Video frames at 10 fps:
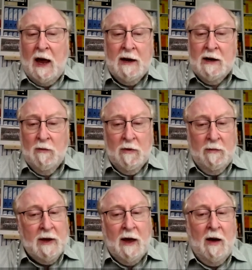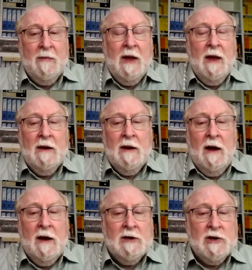and it will become
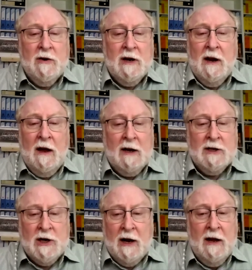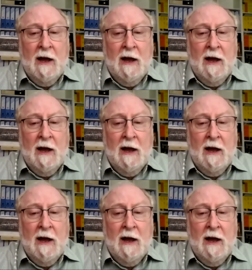larger and larger